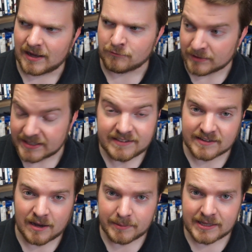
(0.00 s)
release
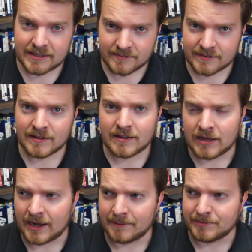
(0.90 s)
companies,
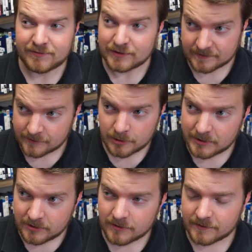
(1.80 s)
different
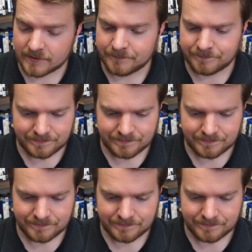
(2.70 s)
distributors.